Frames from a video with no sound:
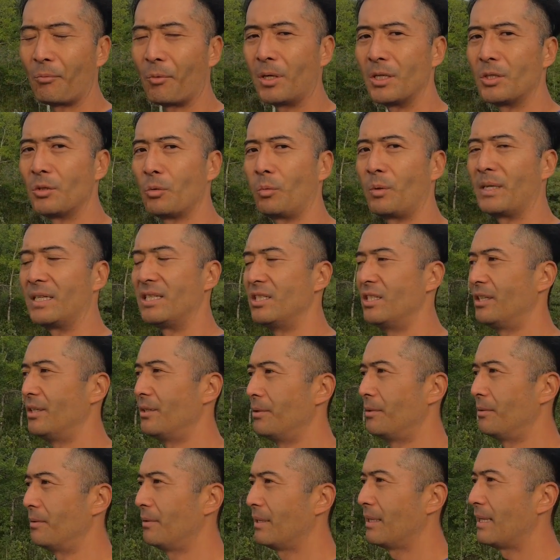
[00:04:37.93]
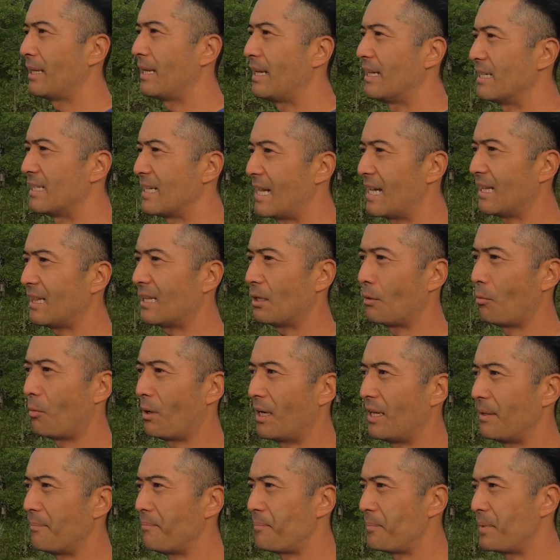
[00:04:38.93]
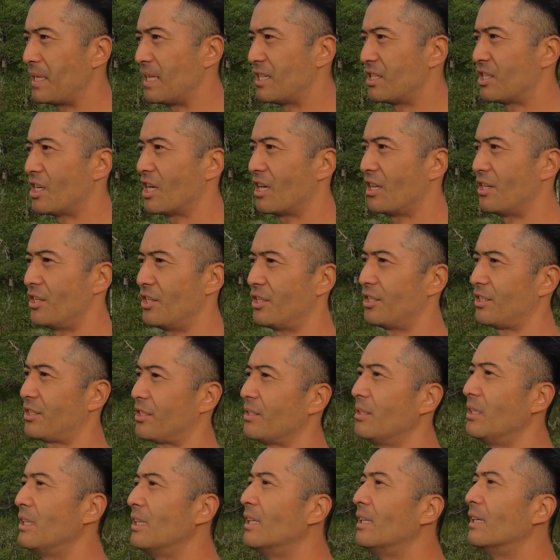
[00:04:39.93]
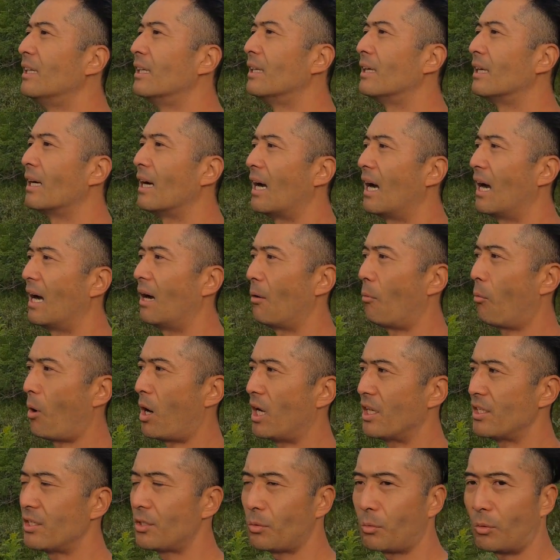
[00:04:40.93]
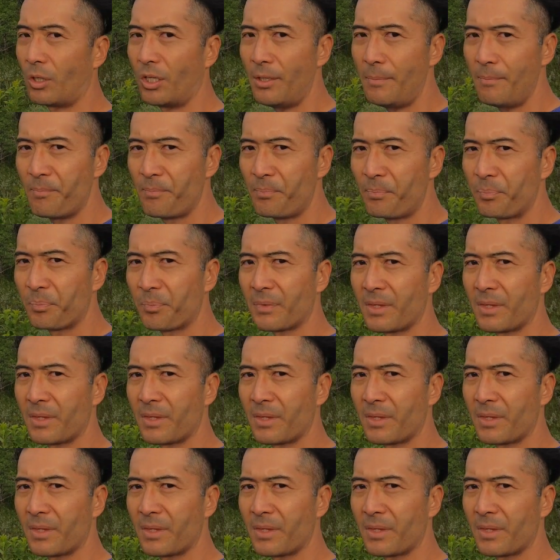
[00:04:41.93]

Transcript: Once we knew exactly what each other's wants were,